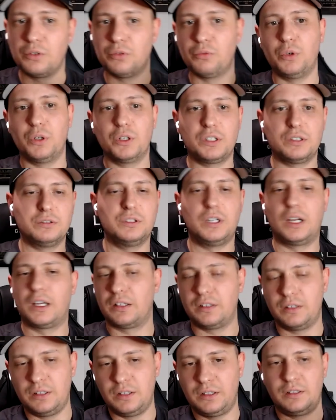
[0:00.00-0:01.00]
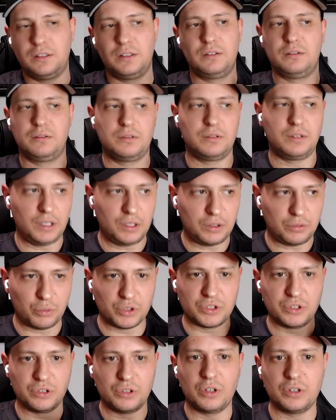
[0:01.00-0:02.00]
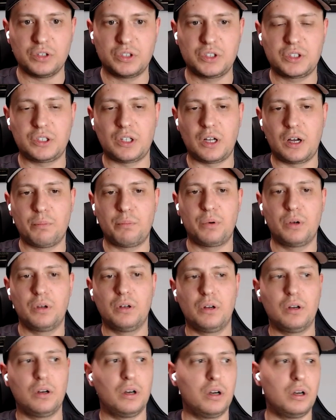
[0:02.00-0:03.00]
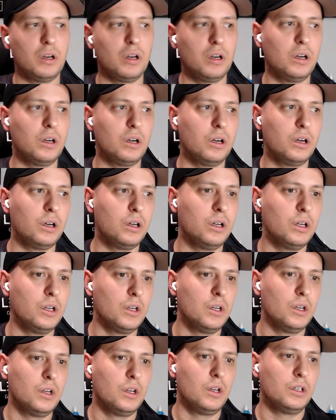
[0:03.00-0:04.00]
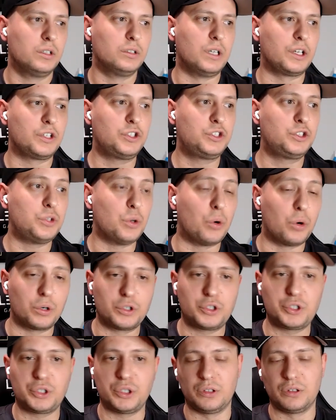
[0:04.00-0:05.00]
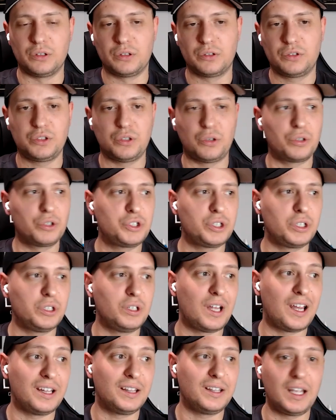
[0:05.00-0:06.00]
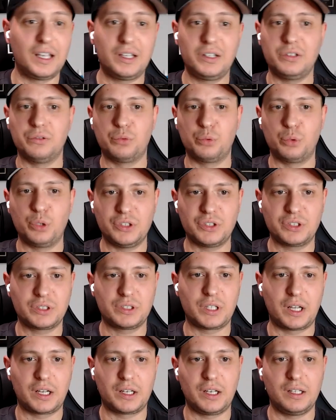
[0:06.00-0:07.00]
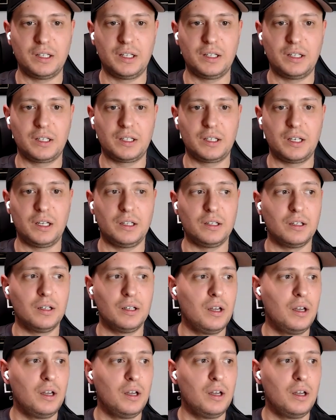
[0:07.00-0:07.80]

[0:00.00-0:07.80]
What, like, it was nonstop, like searching and taking risks again and again.